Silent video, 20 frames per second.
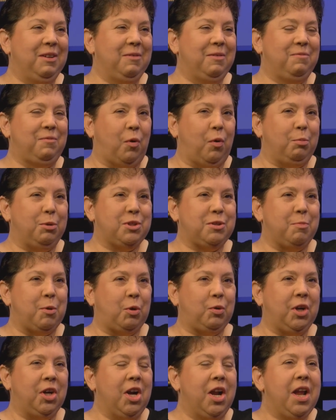former
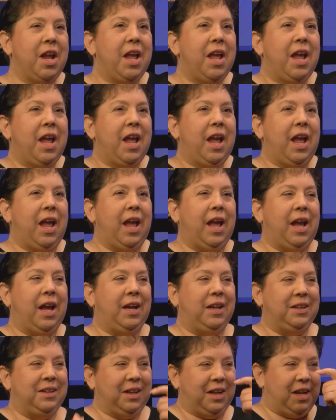smoker.
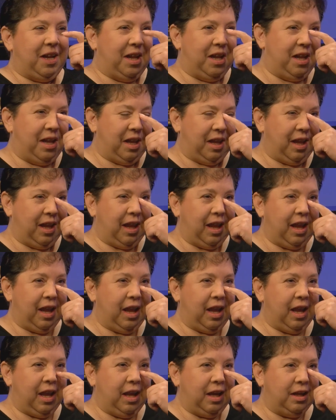And
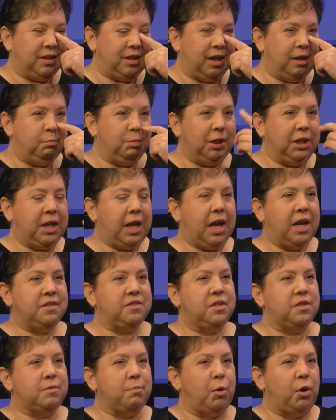and I had been
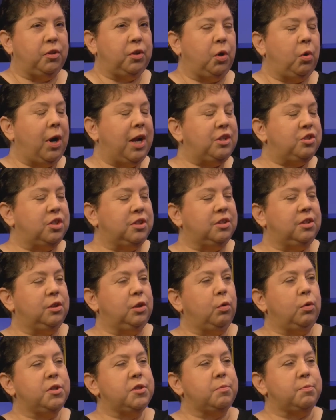cast as Martha Cratchit in A
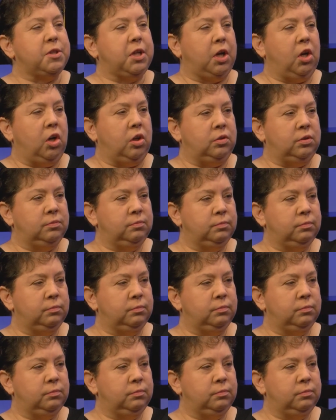Christmas Carol.